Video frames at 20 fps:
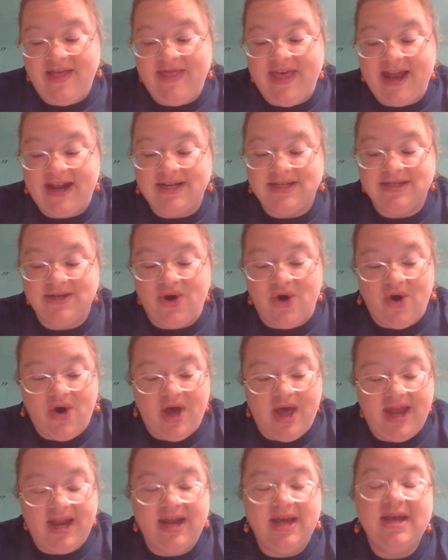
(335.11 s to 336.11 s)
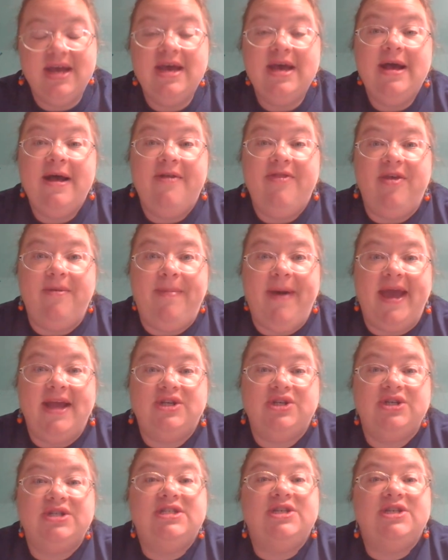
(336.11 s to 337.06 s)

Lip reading: that is on the pages.